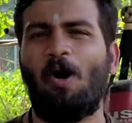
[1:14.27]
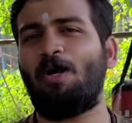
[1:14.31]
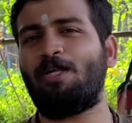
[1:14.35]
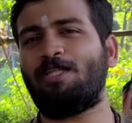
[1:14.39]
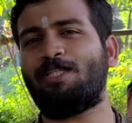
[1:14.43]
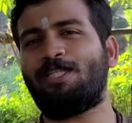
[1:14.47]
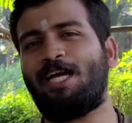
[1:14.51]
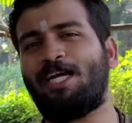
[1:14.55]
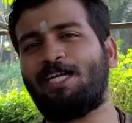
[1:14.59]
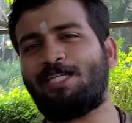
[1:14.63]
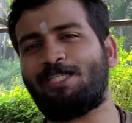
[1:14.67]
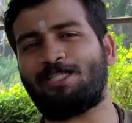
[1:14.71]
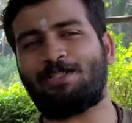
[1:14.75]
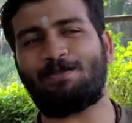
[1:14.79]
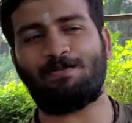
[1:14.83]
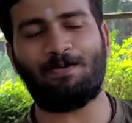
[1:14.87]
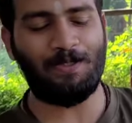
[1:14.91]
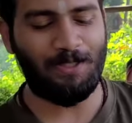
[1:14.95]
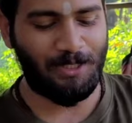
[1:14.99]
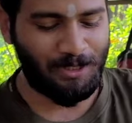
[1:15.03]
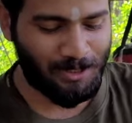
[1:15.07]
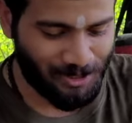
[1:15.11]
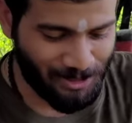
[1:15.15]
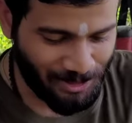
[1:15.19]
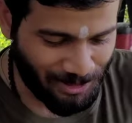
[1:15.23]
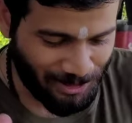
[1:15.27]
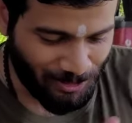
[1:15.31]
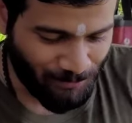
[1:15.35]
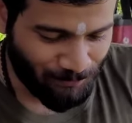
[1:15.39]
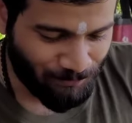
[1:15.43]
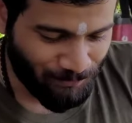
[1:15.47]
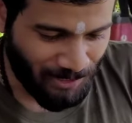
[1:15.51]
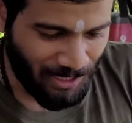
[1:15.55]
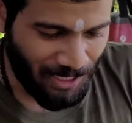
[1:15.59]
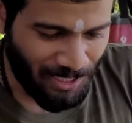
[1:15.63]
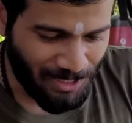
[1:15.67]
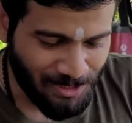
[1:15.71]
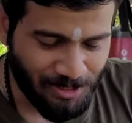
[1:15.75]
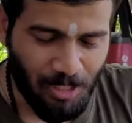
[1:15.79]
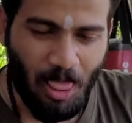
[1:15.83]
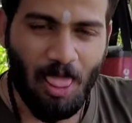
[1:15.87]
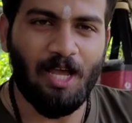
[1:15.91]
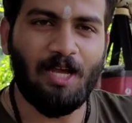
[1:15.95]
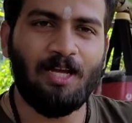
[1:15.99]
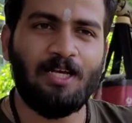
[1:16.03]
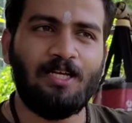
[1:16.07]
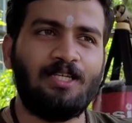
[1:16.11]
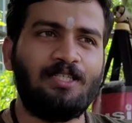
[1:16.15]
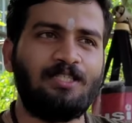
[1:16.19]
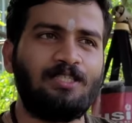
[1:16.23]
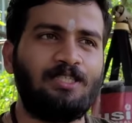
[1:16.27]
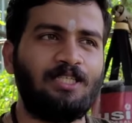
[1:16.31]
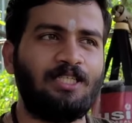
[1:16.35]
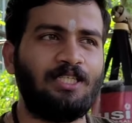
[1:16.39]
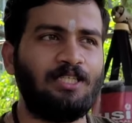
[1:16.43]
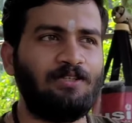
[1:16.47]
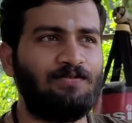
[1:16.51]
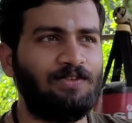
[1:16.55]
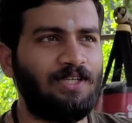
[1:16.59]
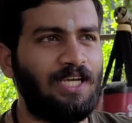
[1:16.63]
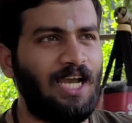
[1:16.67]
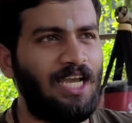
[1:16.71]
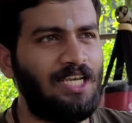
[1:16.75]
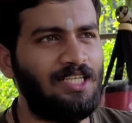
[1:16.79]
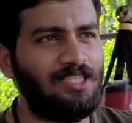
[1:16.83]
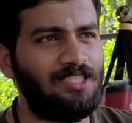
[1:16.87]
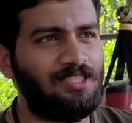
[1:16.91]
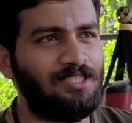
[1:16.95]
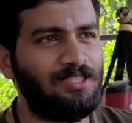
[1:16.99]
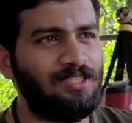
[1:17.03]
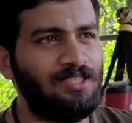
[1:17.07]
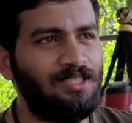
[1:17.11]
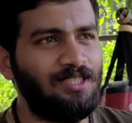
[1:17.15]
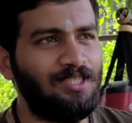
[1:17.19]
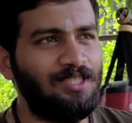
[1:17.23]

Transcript: all that is what it signifies, signifies,